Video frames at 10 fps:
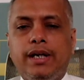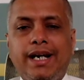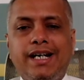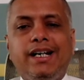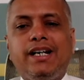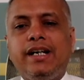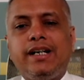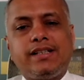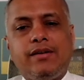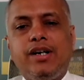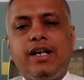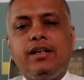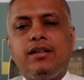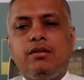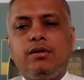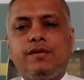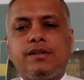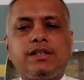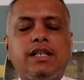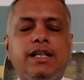880, 870. Our
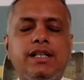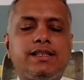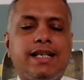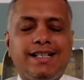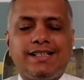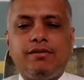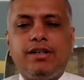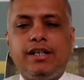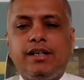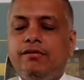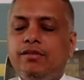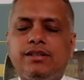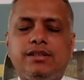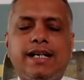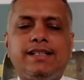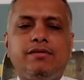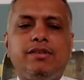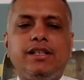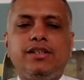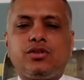first target is 970, and once
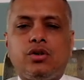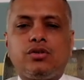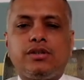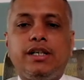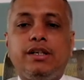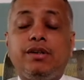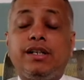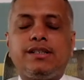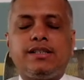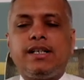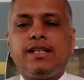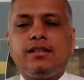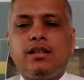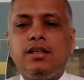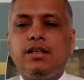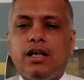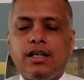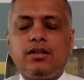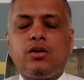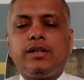970 is crossed, then it will consider as
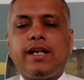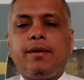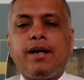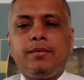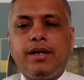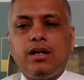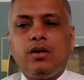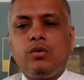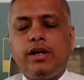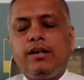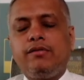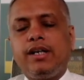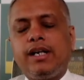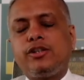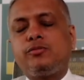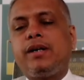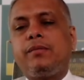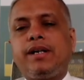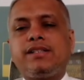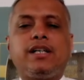another all-time high breakout, and we can
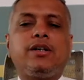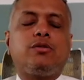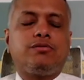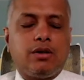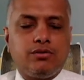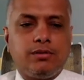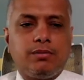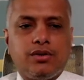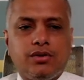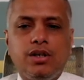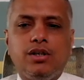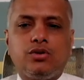expect price target of 1000 plus.